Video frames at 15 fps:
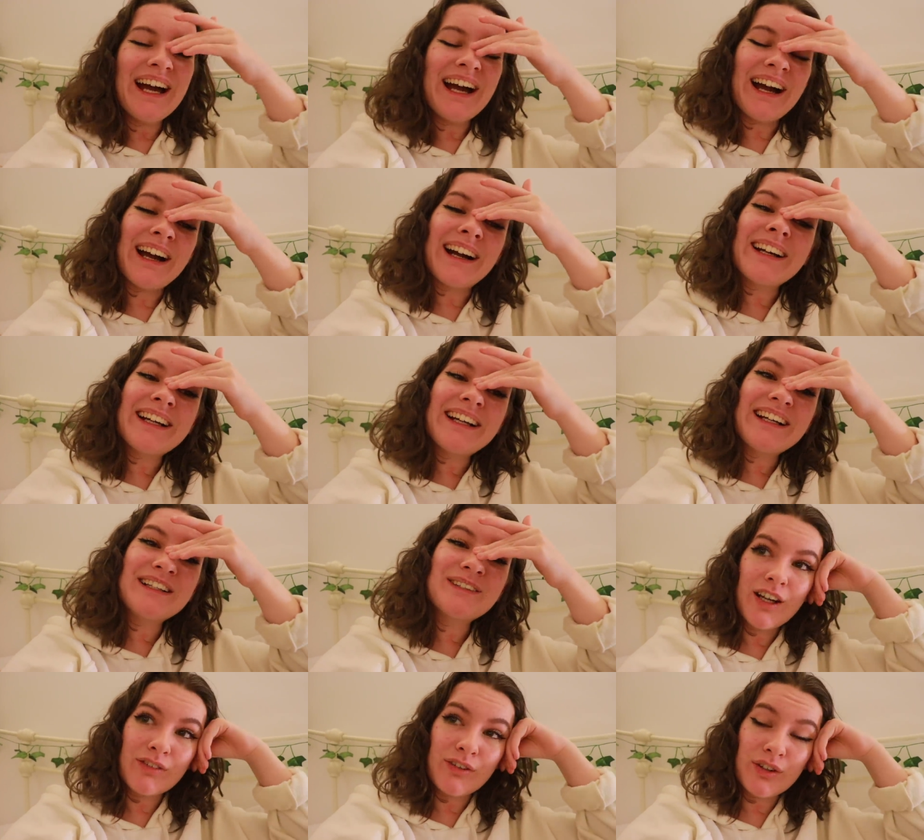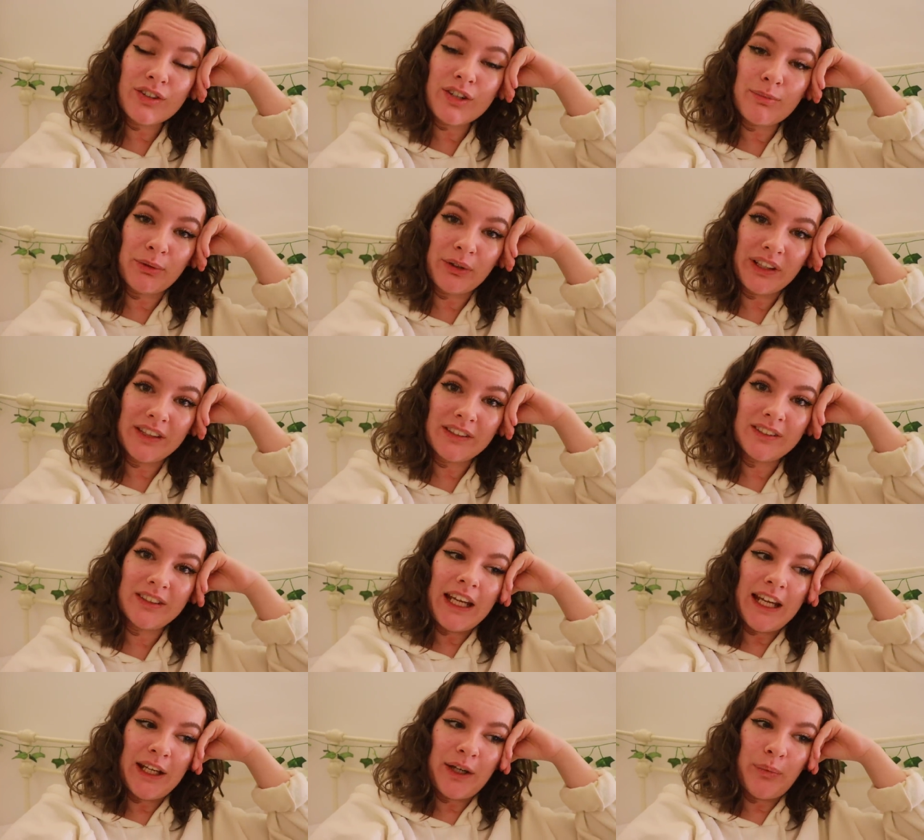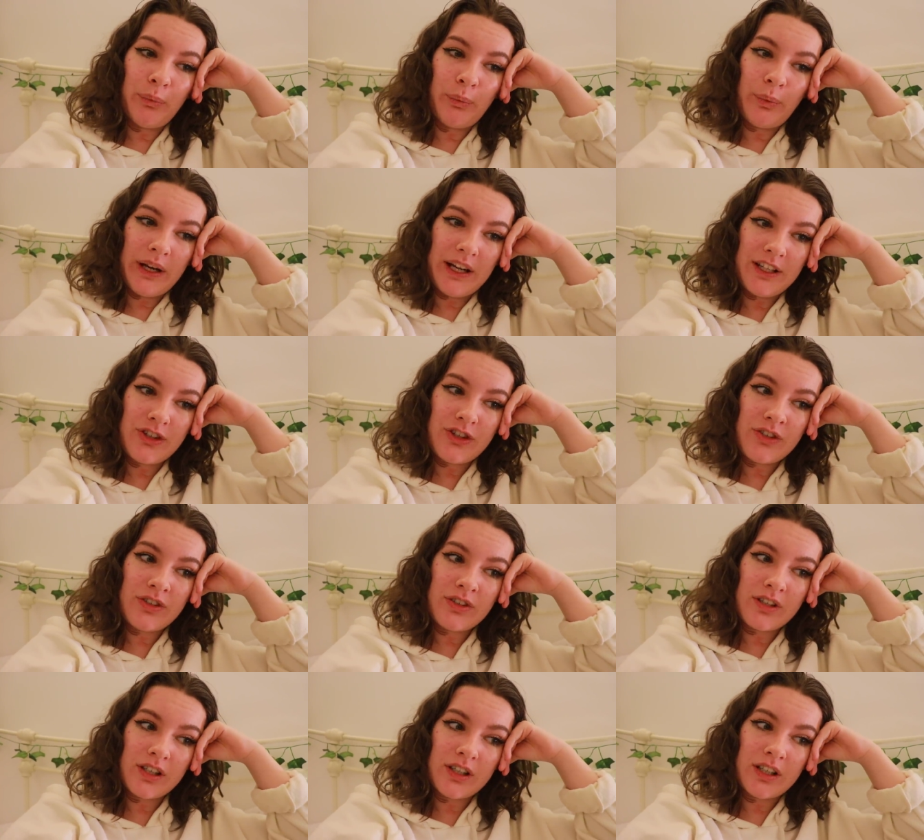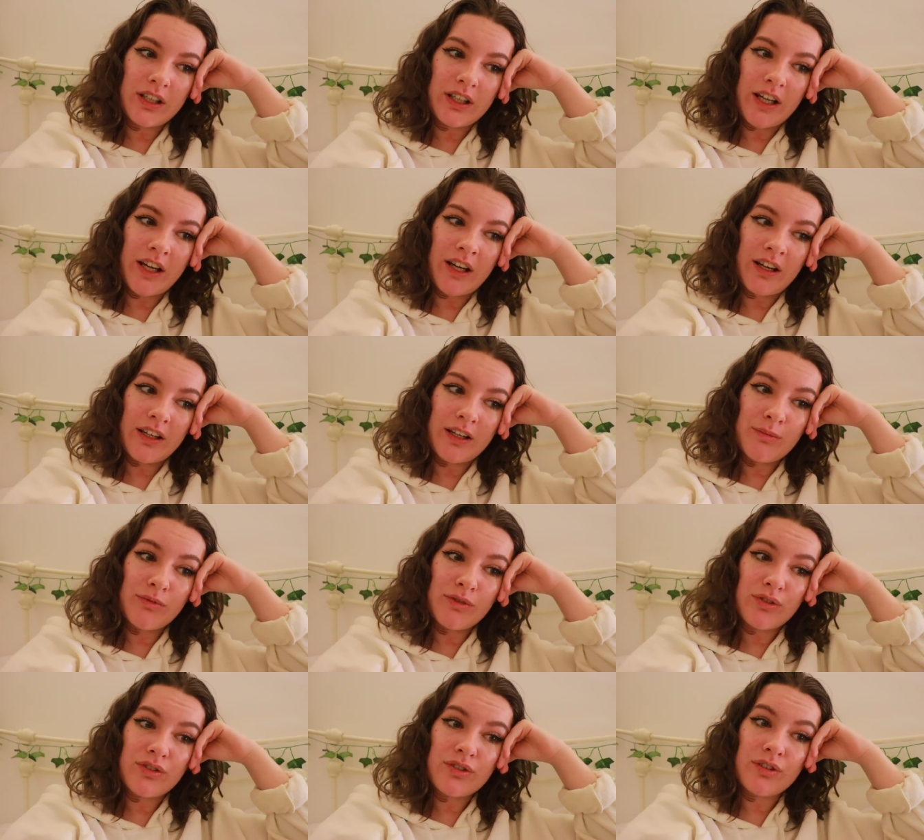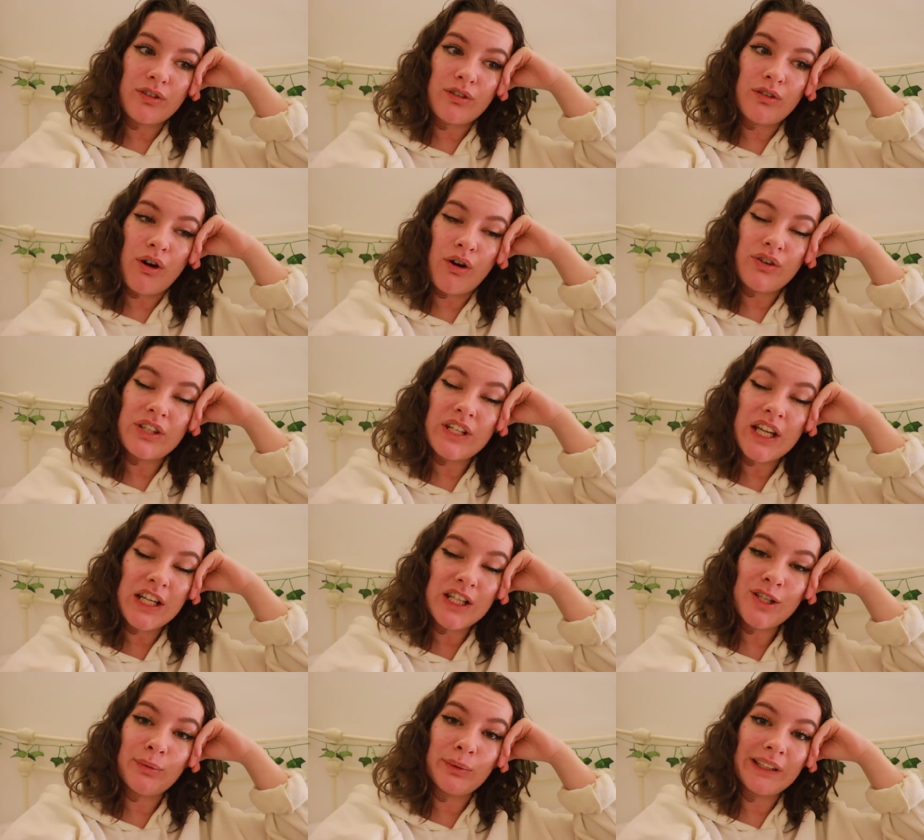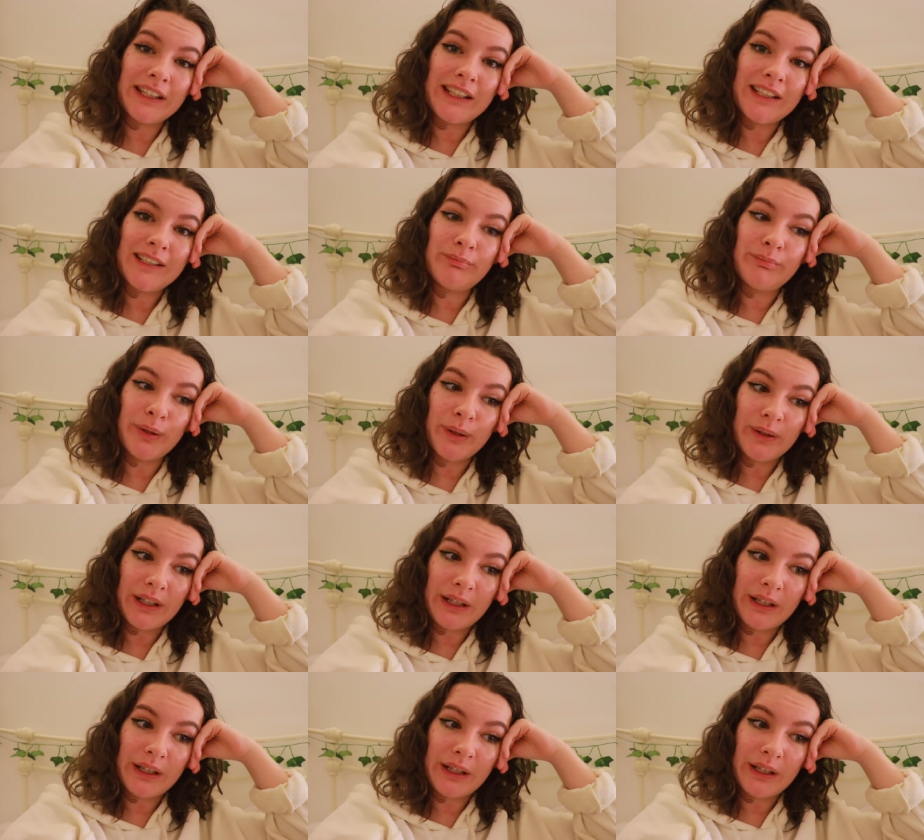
I have got to the point in which I am just continually burned